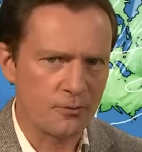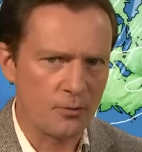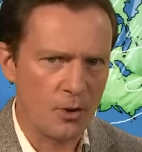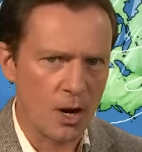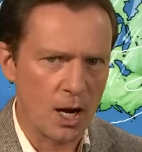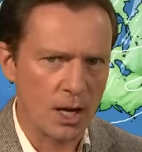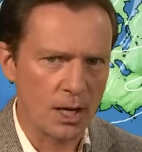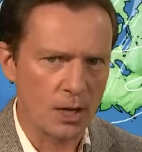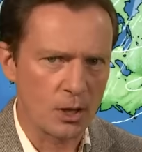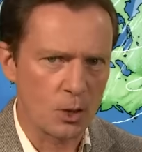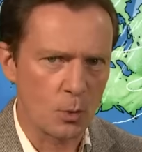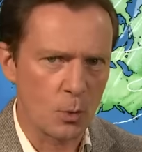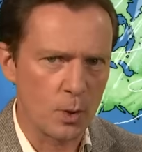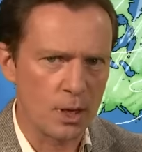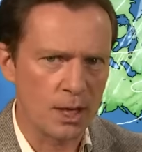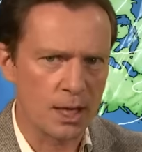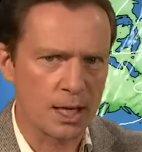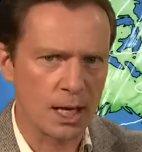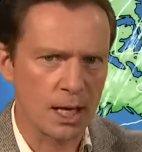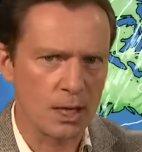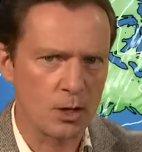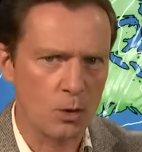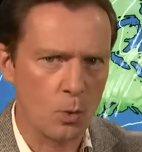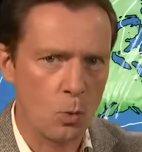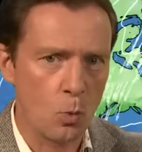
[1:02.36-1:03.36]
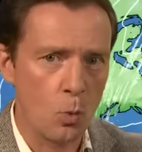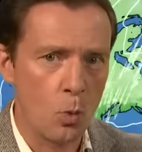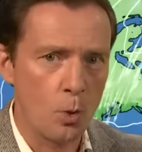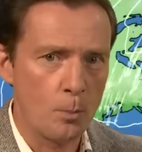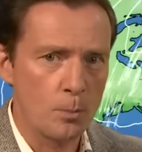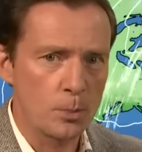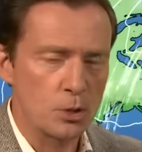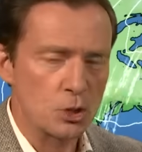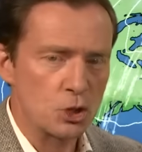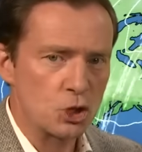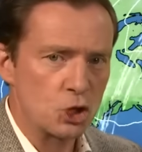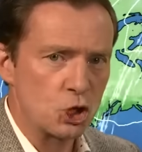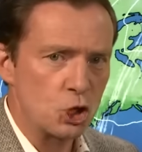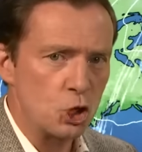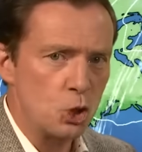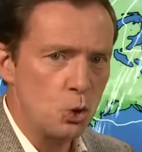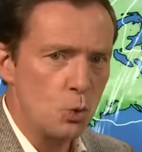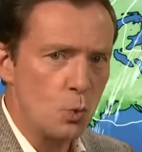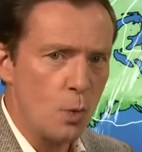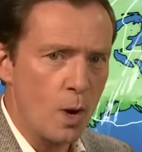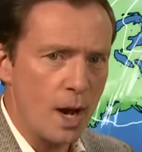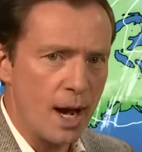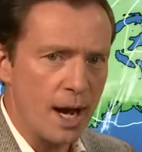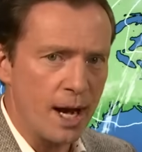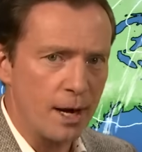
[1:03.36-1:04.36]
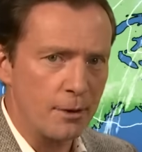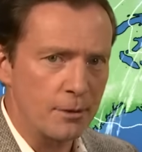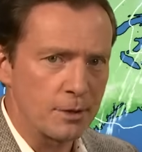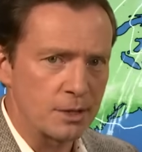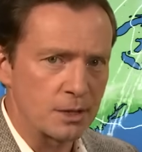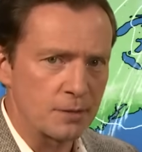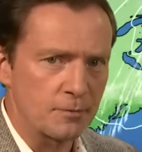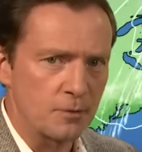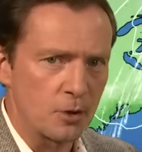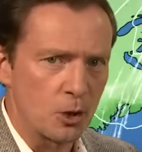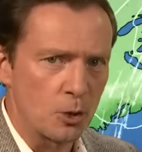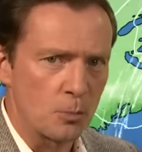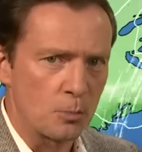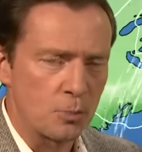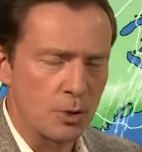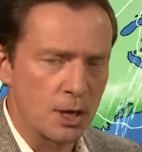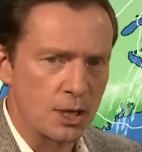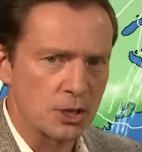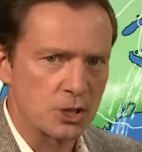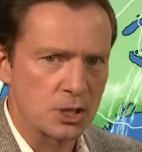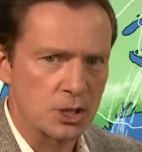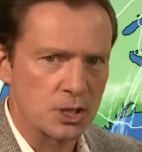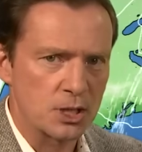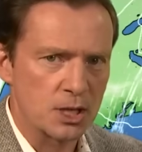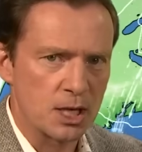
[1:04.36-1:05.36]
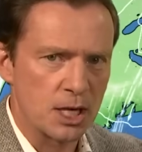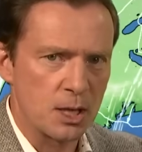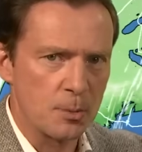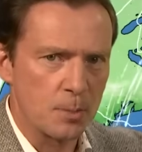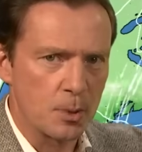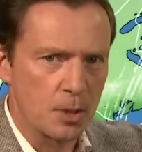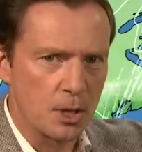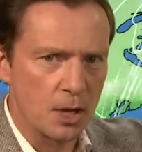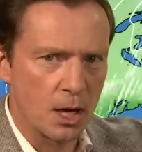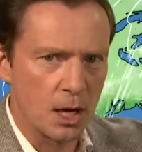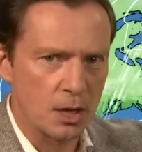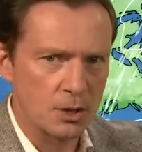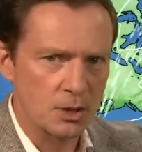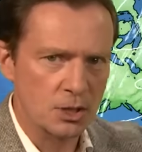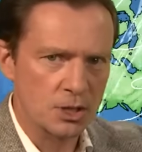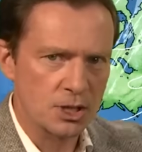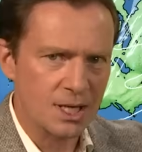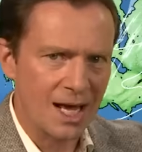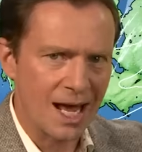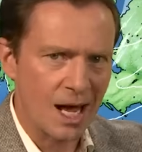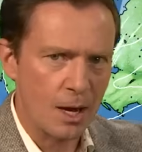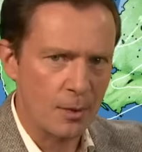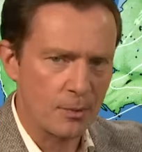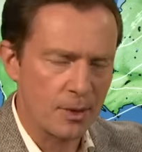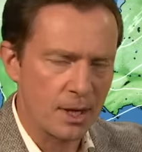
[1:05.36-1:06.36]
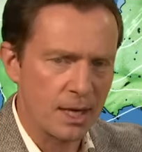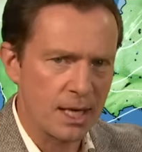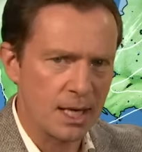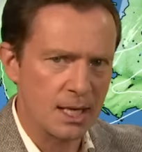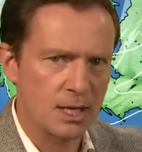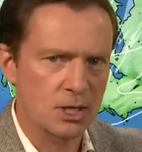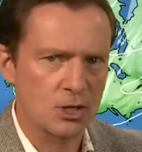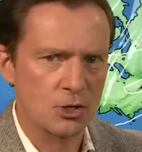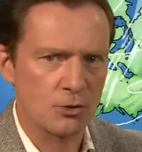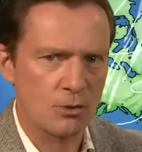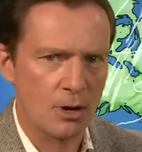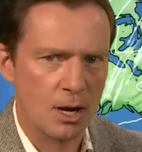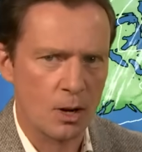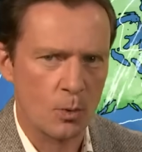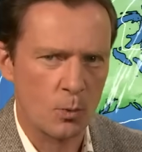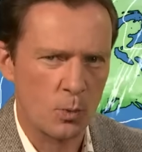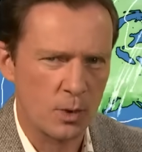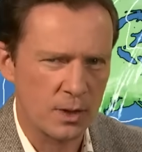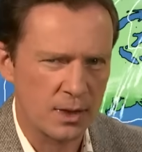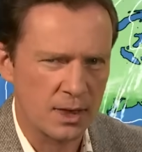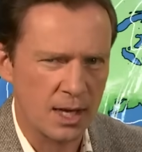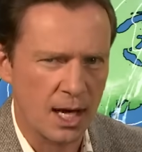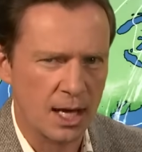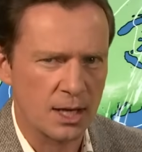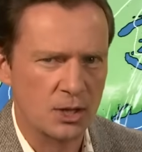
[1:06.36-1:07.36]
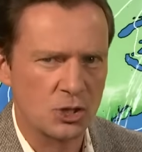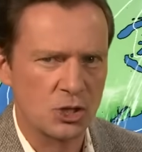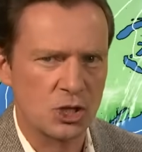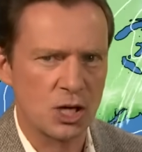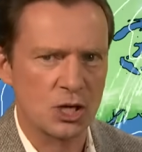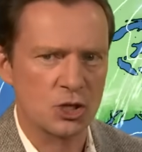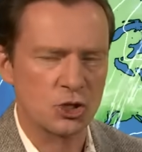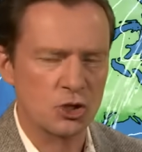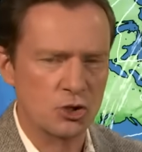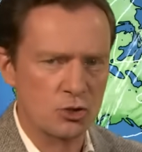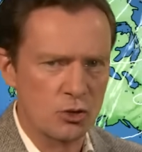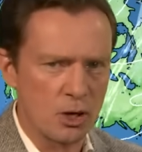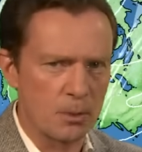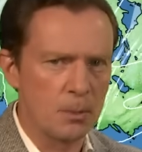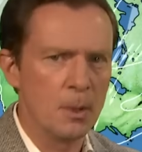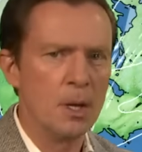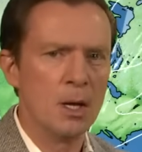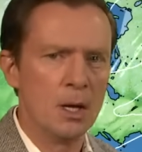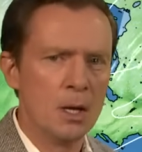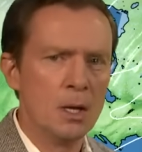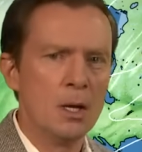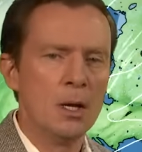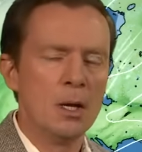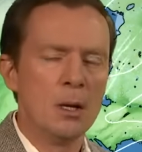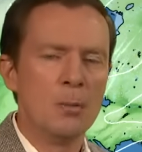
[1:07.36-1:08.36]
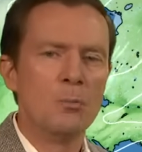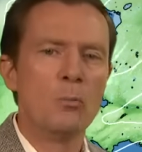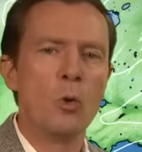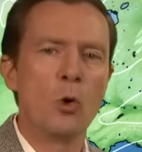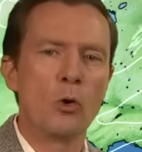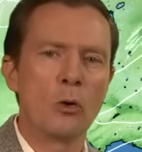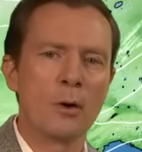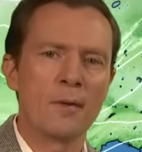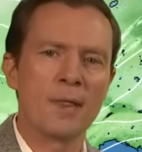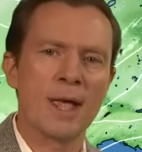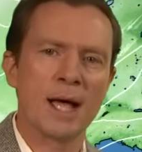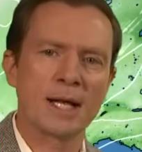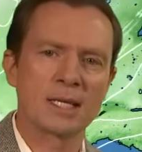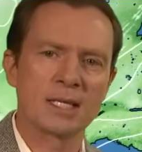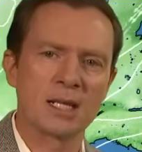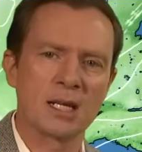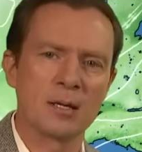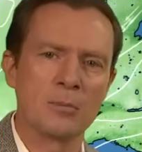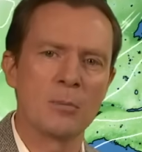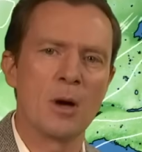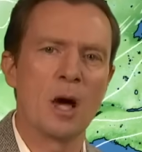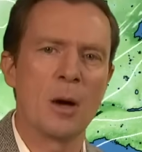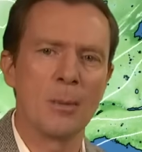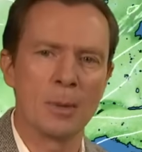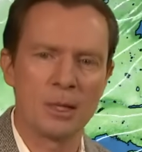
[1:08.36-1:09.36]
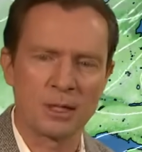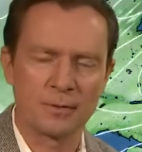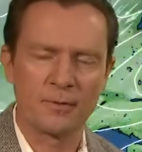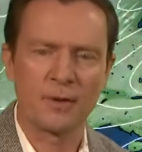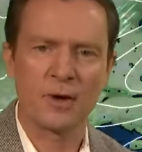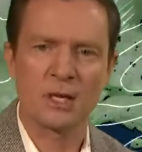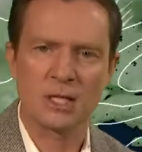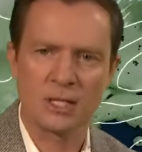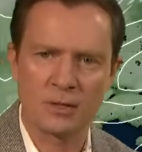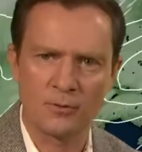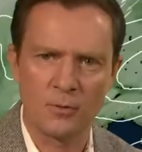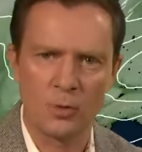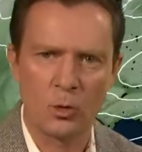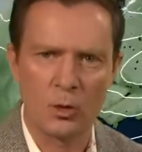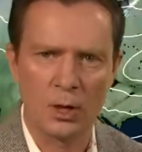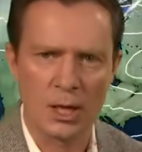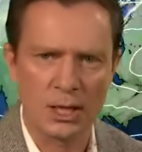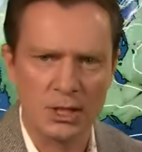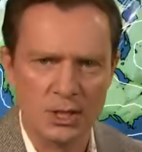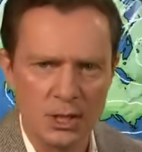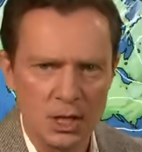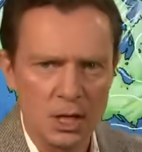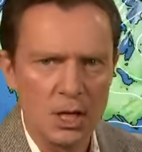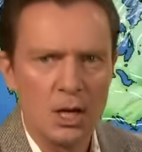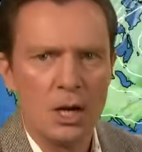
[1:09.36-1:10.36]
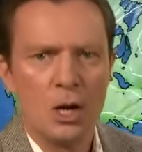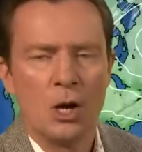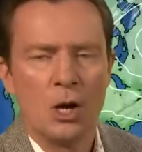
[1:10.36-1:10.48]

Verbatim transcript: Friday and the weekend, not one but two areas of low pressure to keep an eye on, just how they interact with that jet stream. More on that in a moment. First of all, let's